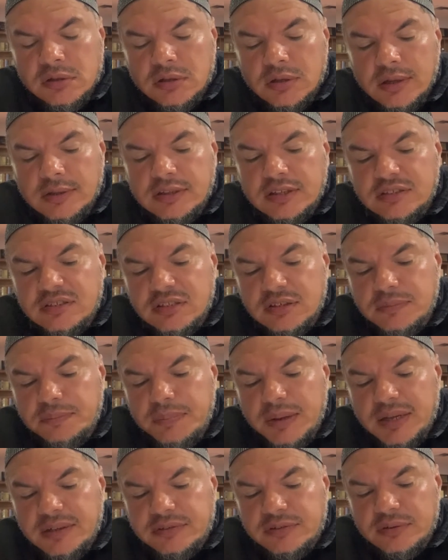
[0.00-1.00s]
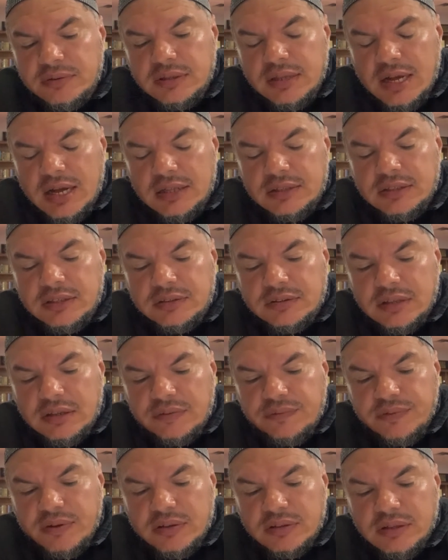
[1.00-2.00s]
And this is based on the hadith that's
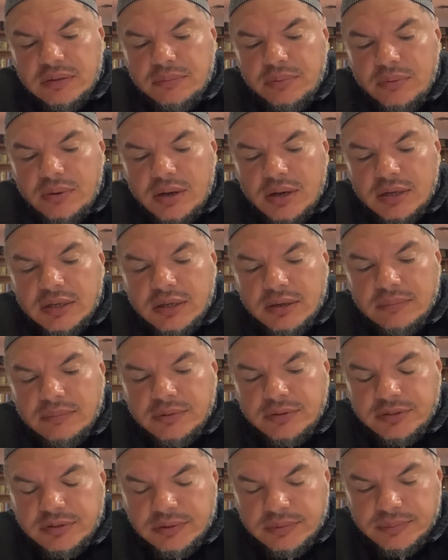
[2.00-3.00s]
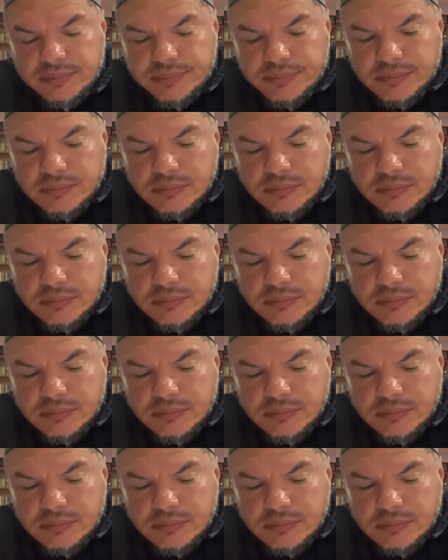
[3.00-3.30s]
found in Baqarah or Muslim.